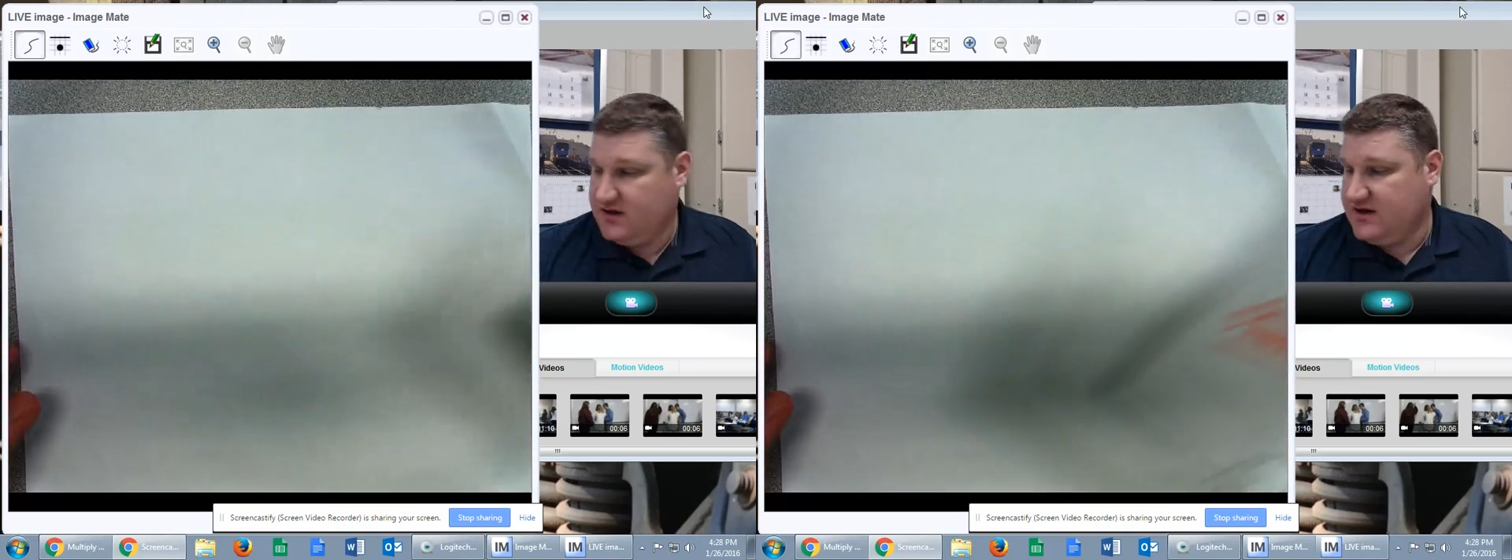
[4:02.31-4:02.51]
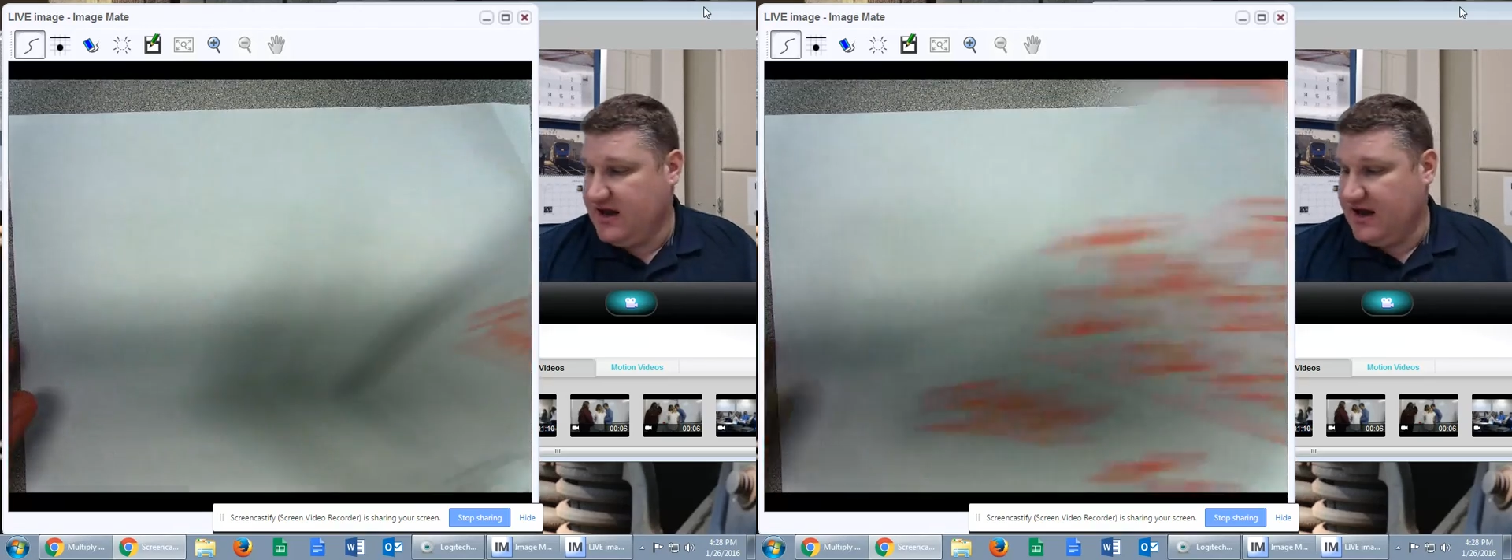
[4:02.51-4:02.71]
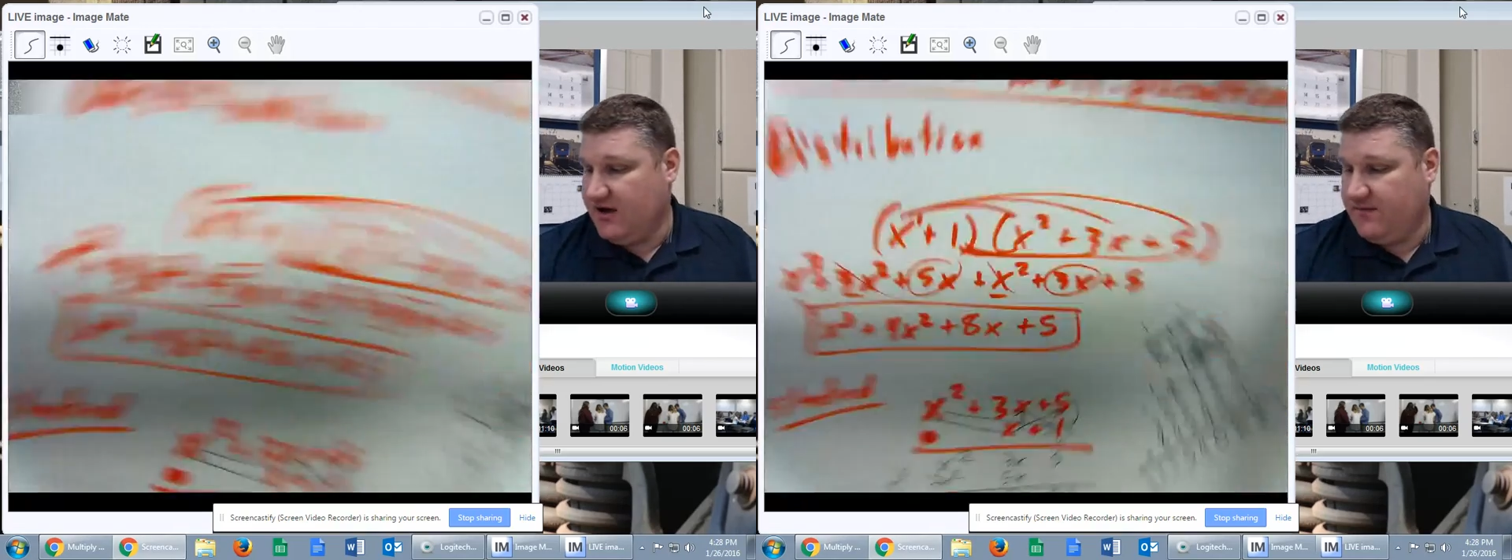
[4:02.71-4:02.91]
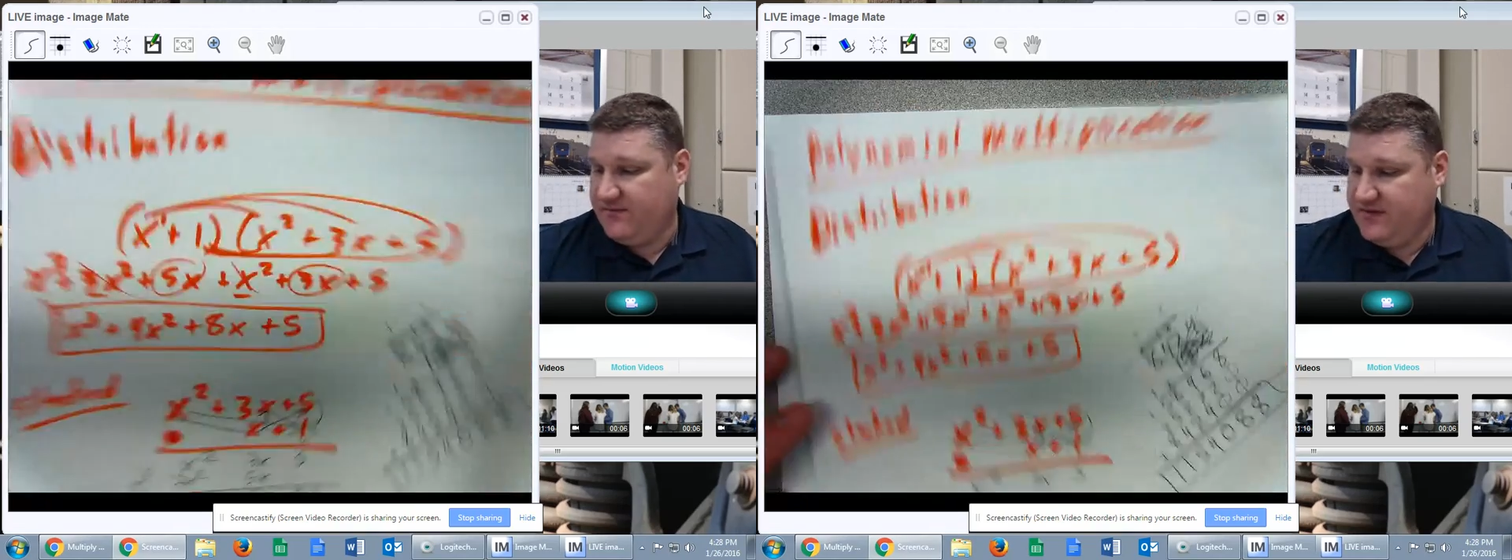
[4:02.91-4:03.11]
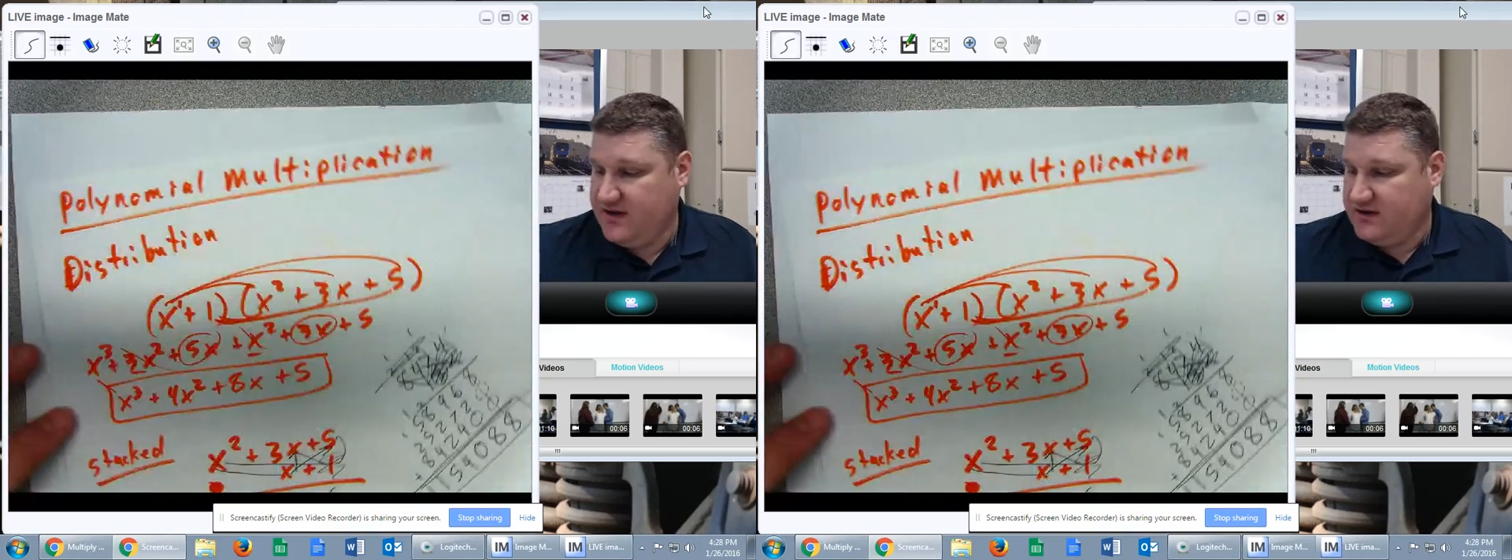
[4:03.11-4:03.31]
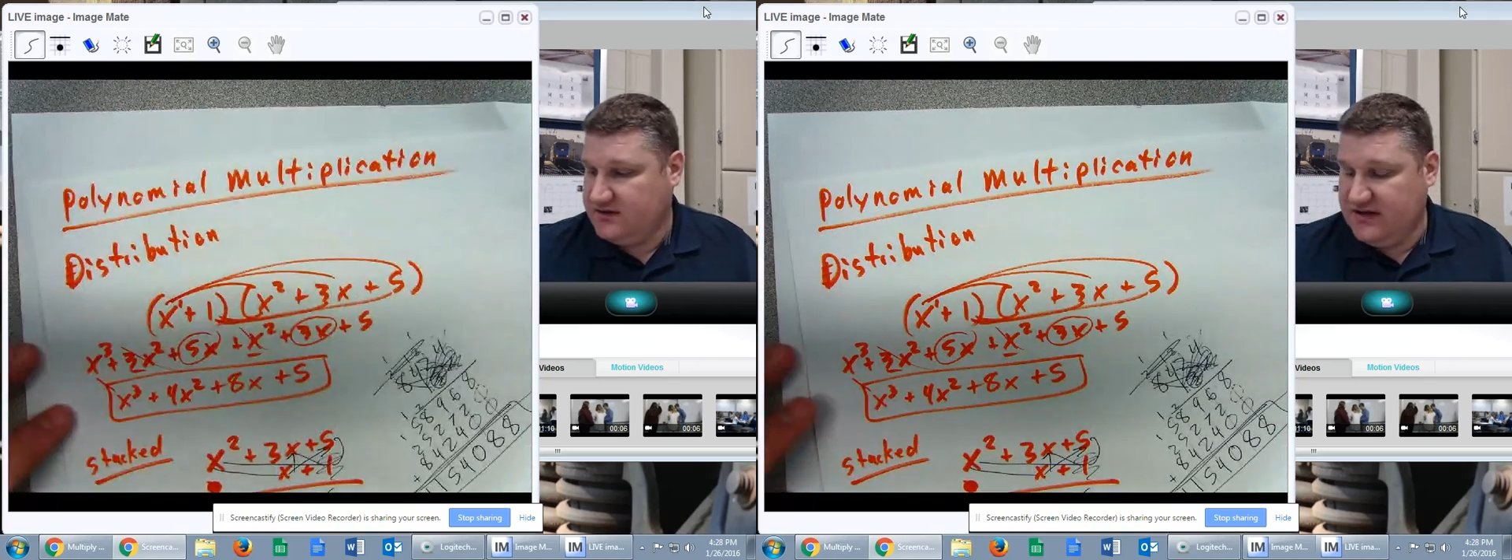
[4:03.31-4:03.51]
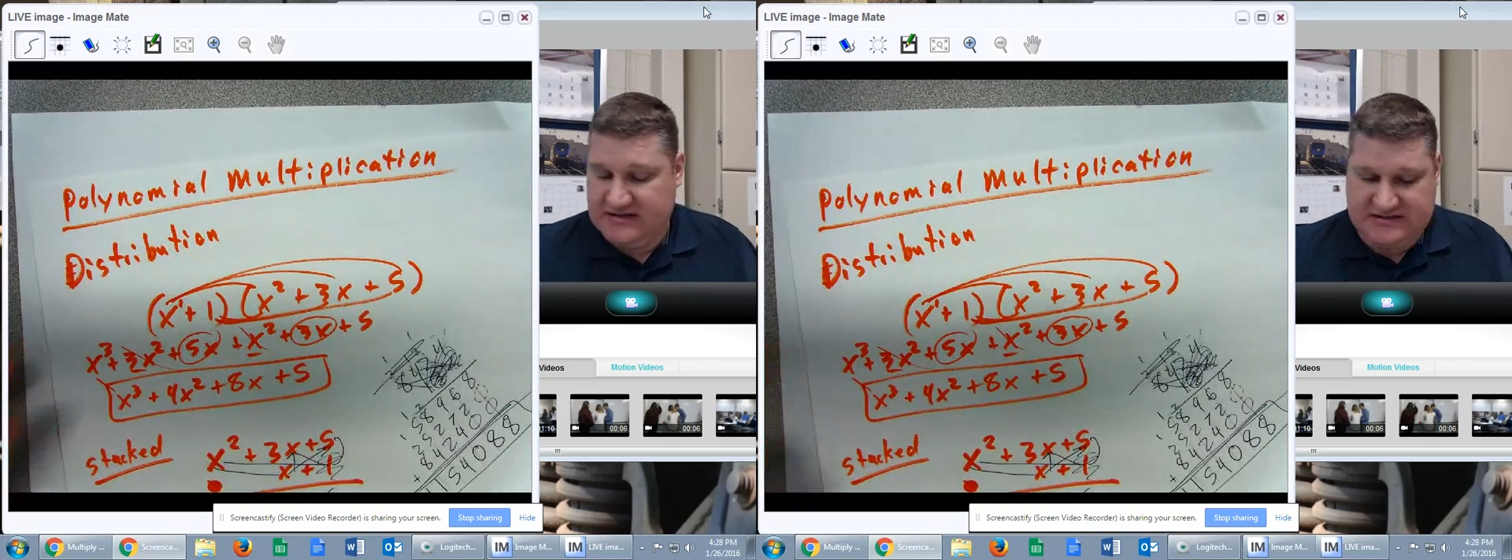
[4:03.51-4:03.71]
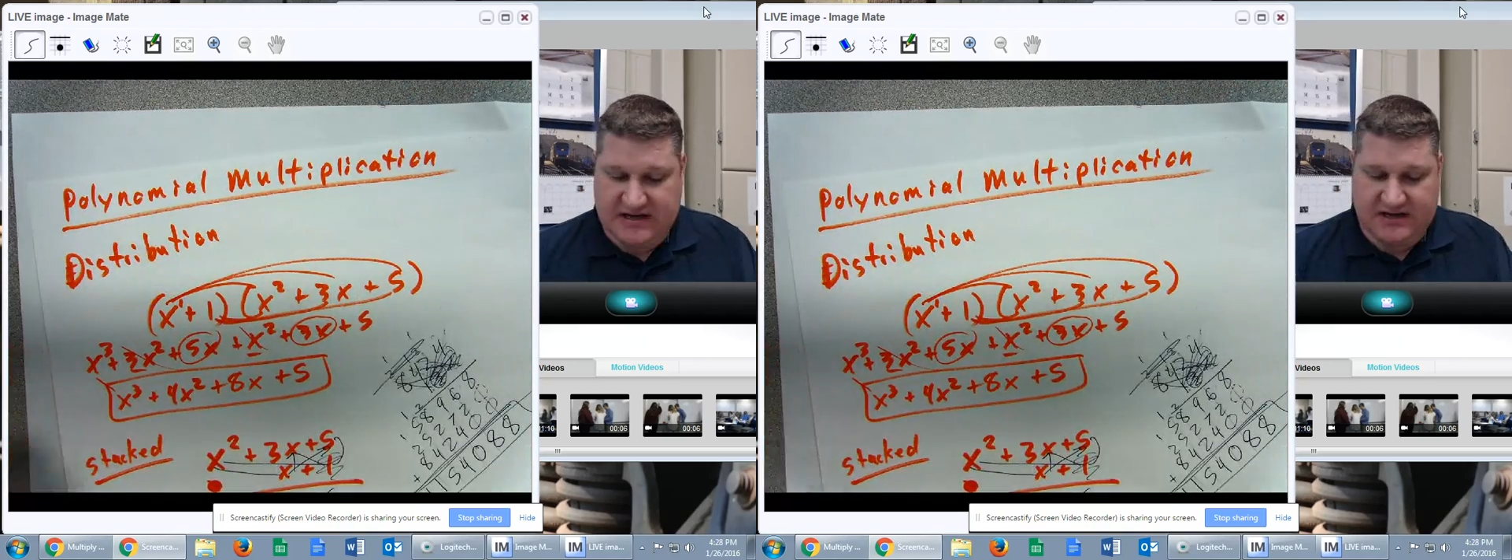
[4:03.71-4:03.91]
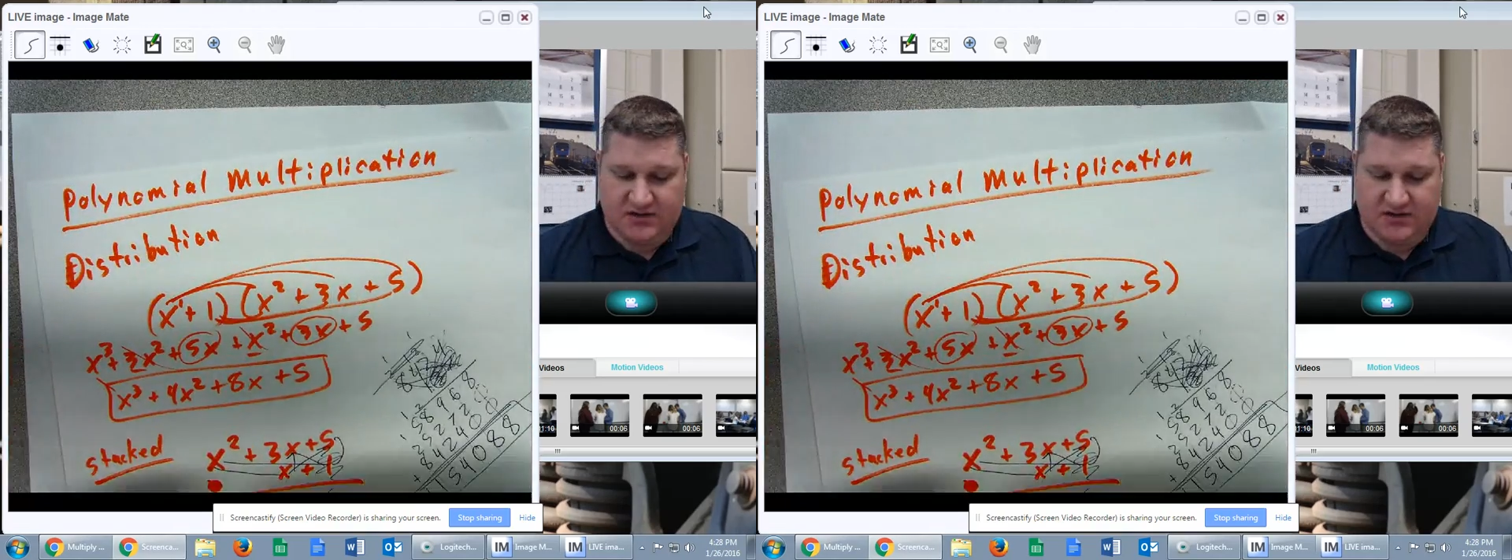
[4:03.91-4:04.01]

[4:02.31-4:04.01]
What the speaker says: Now, let's take